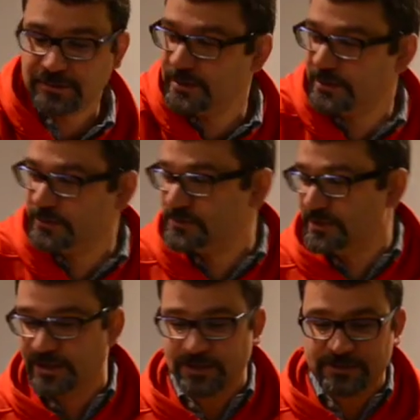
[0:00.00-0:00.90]
and there was
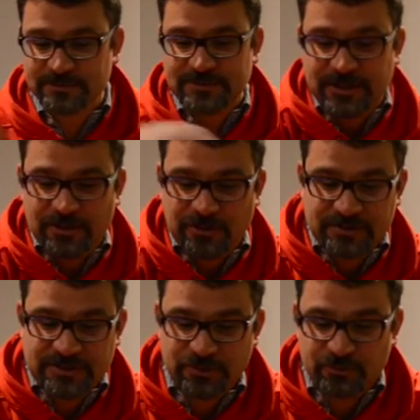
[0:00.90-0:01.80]
like, say, all
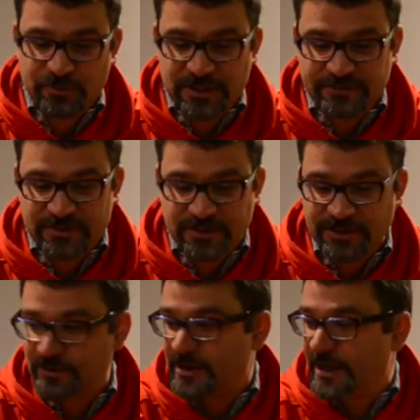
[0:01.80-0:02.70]
these little reeves, and
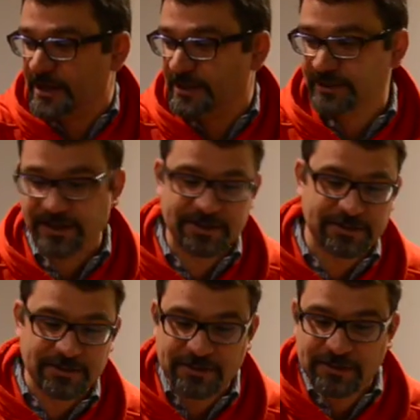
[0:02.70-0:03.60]
they were hiding like
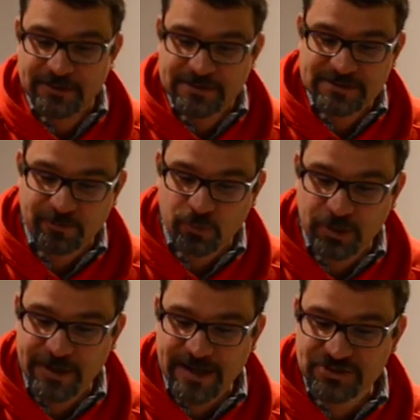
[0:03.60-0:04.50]
some
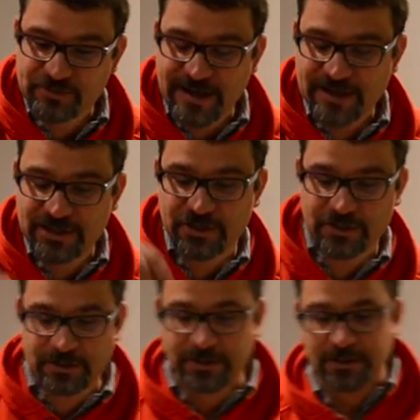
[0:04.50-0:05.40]
warcaster back
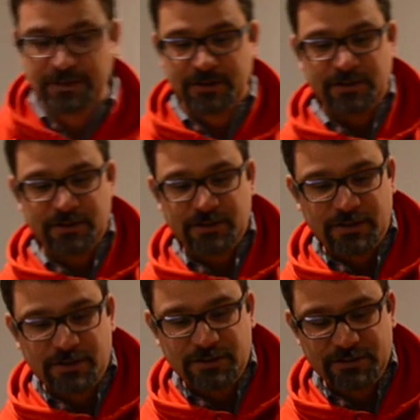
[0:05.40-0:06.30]
here,
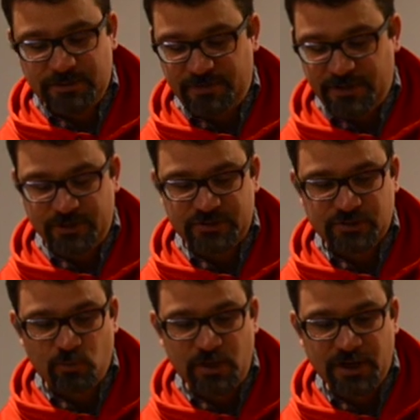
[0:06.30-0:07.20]
Imperatus
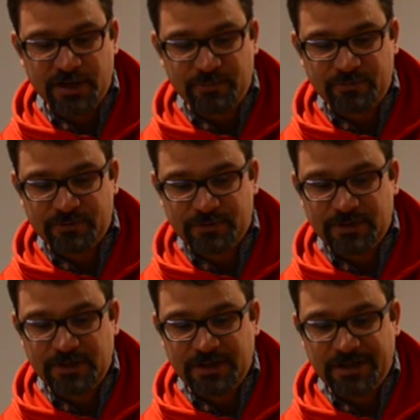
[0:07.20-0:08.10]
could walk up,
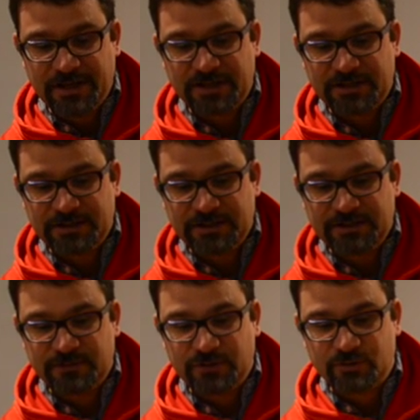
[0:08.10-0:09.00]
and
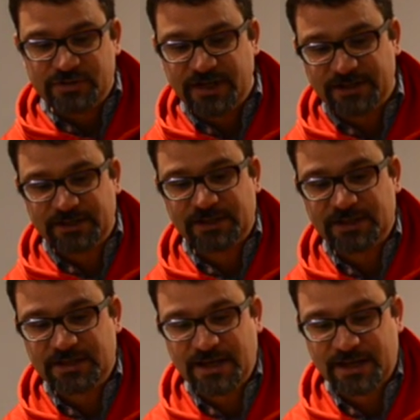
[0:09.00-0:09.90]
even though technically
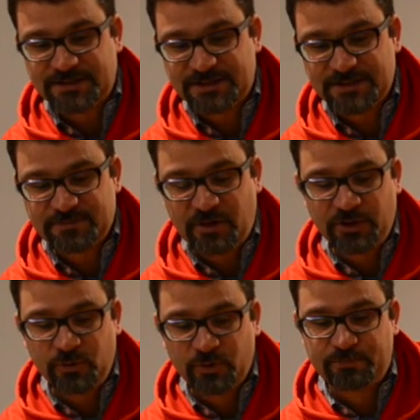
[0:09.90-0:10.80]
he can't see this
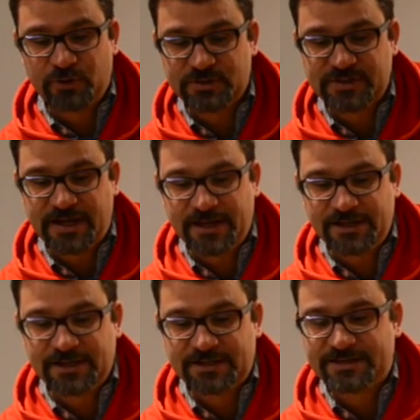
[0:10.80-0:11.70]
model, with bird's eye,
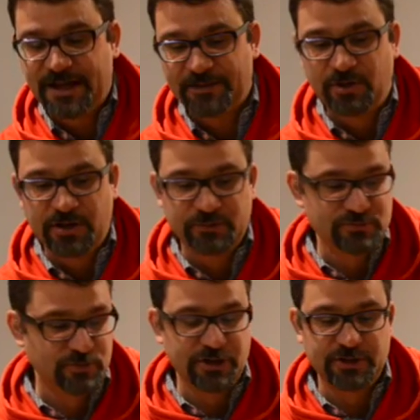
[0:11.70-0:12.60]
he can attack
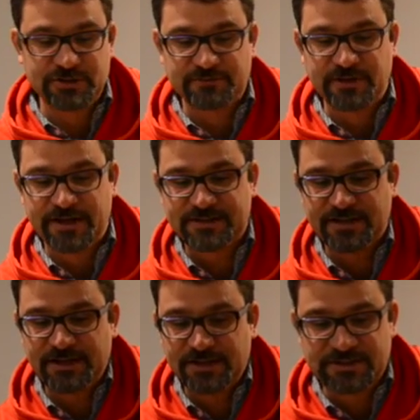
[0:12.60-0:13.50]
models regardless of line of
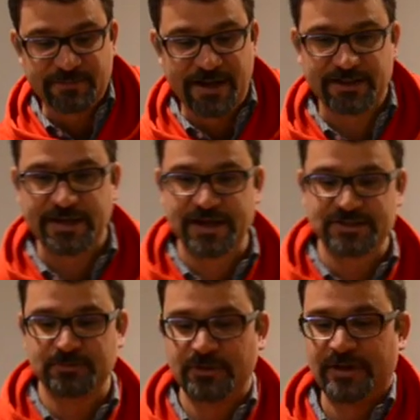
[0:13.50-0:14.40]
sight. He could smack the
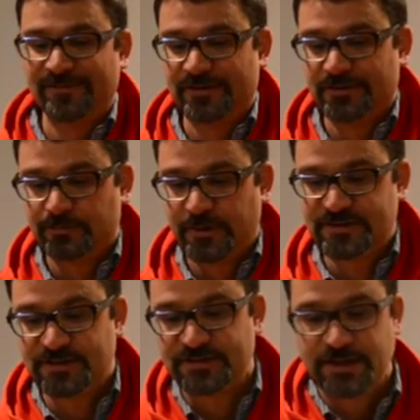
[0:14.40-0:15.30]
caster without having to
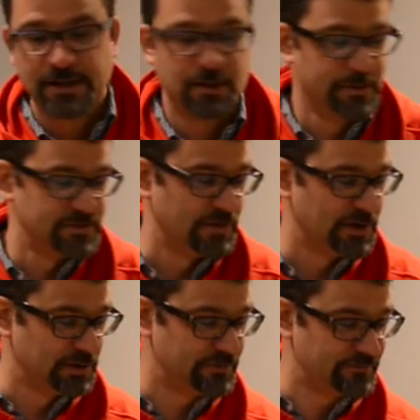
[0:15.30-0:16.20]
waste an attack on this
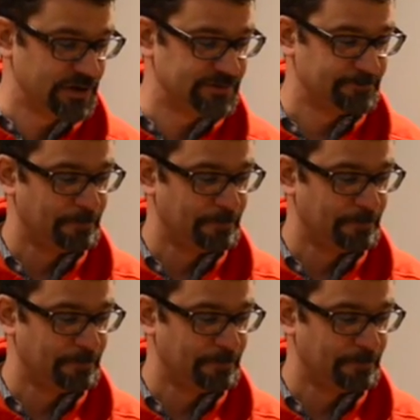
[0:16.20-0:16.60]
model in the front.